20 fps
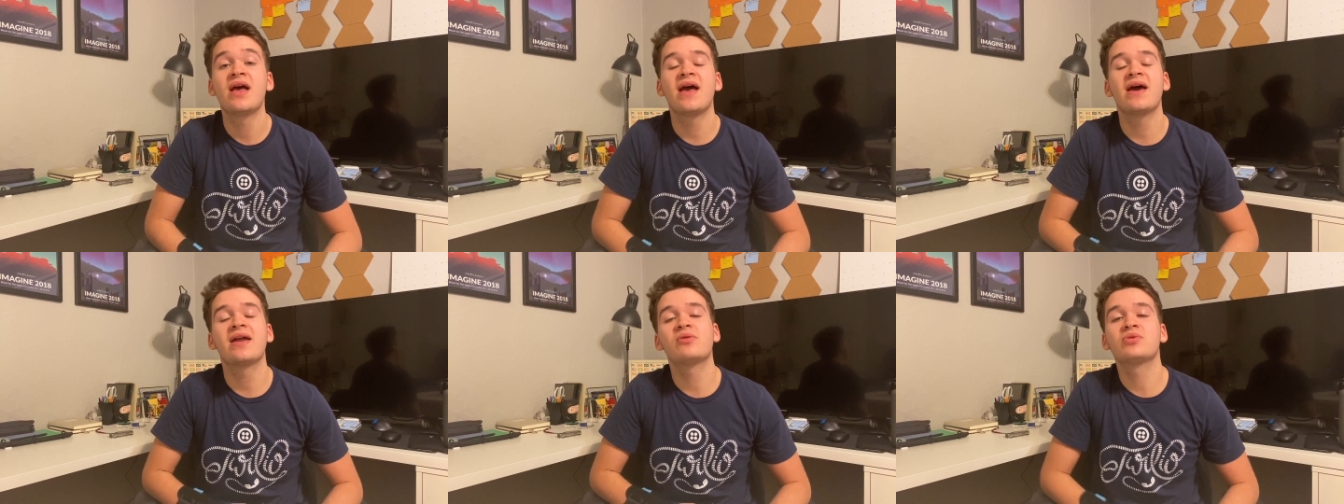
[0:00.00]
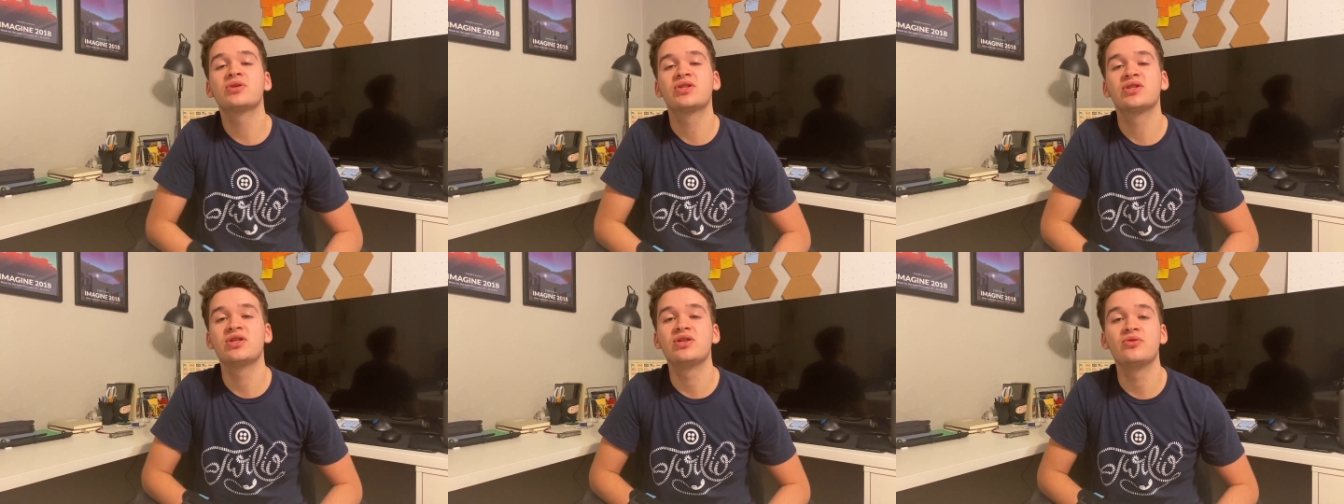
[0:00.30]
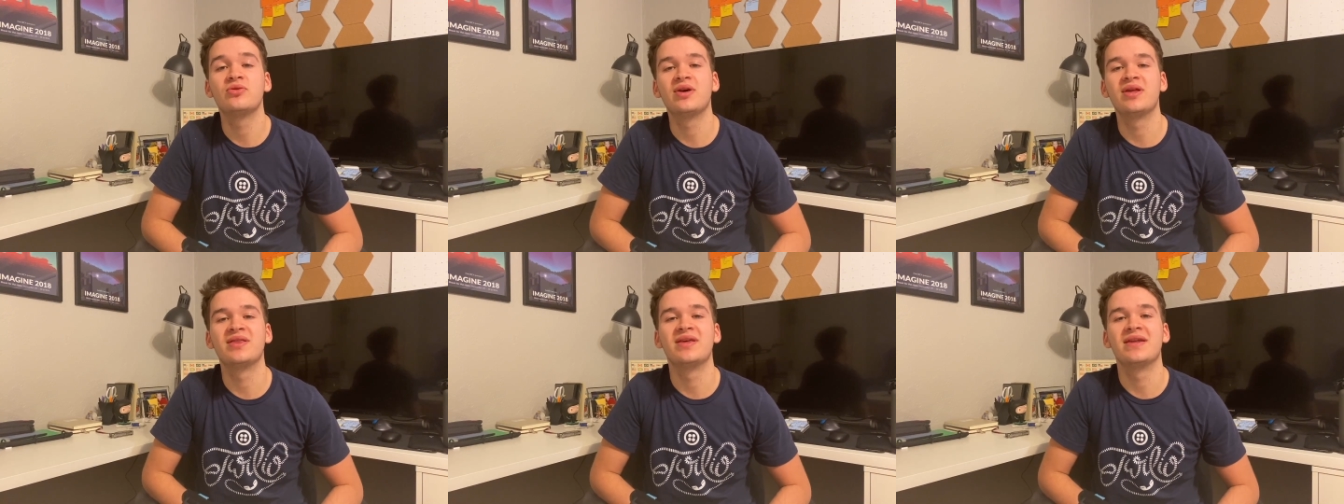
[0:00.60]
and I will see
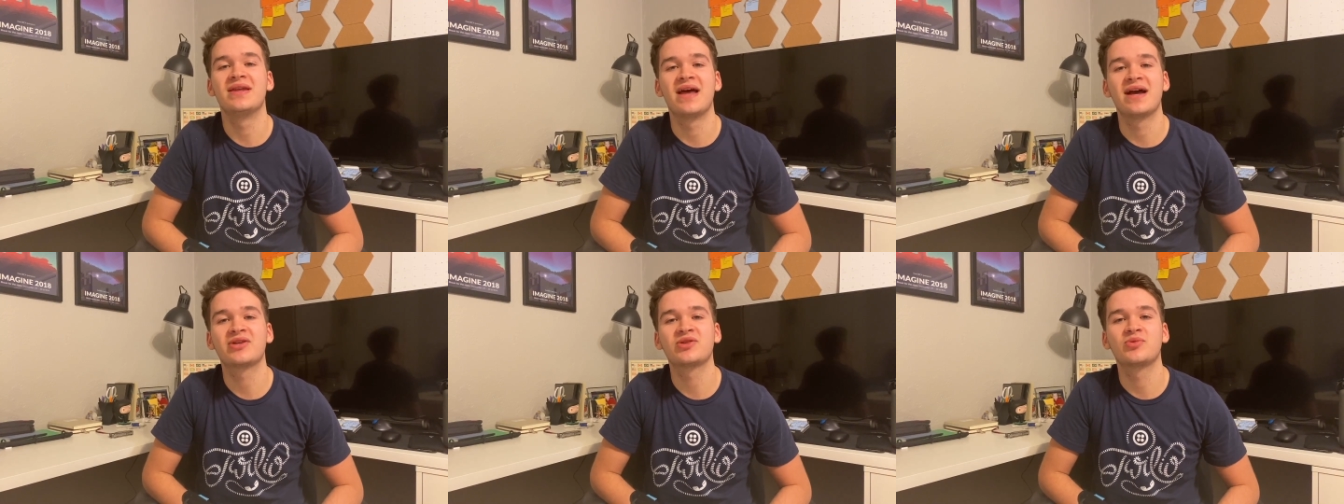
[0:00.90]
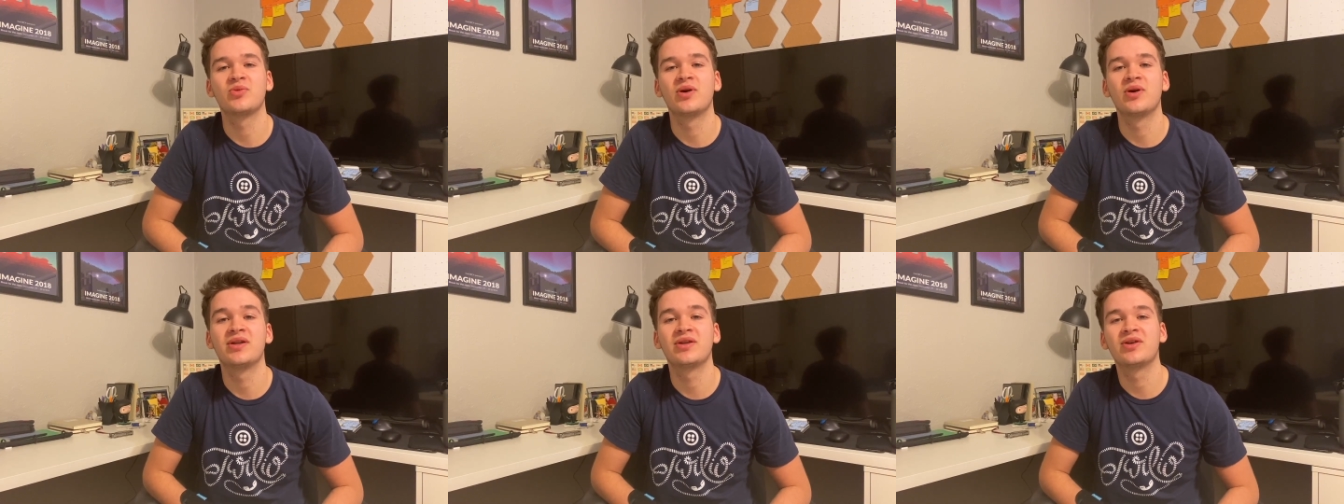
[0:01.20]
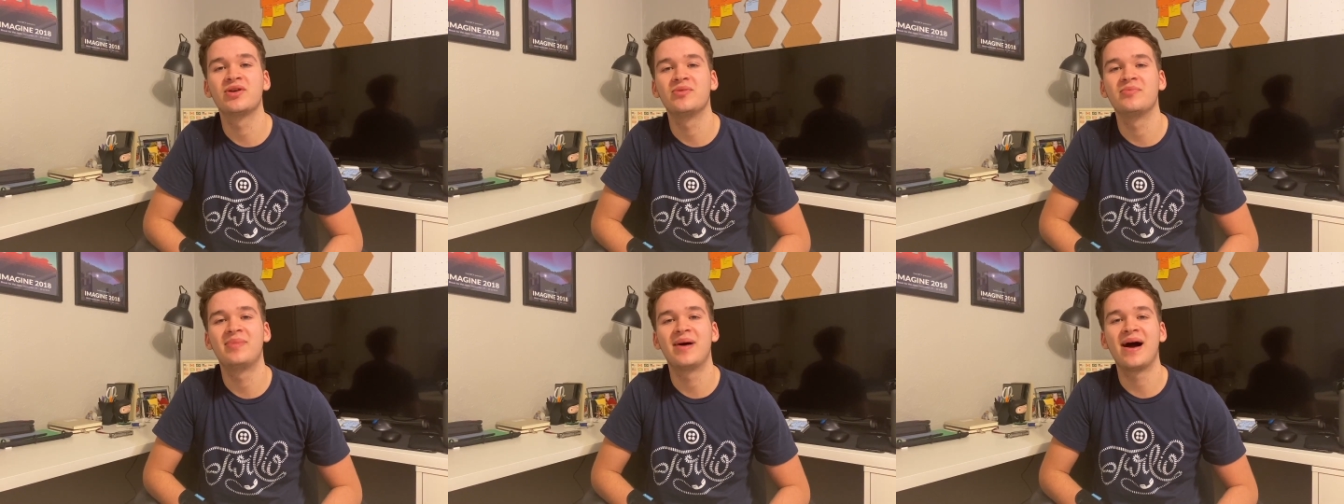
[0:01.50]
you in the next one.
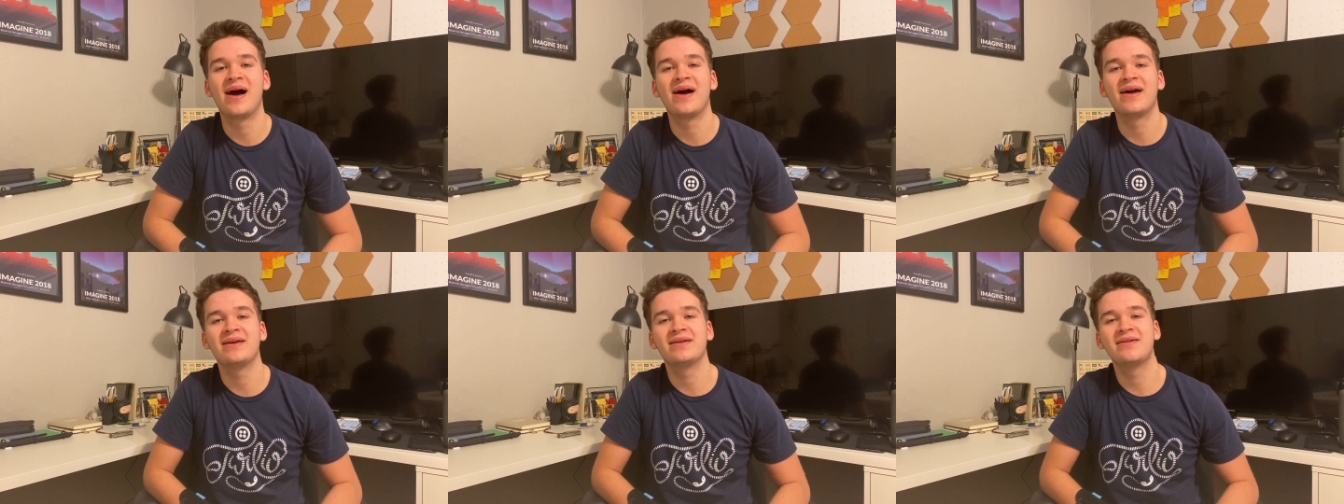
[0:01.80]
Goodbye.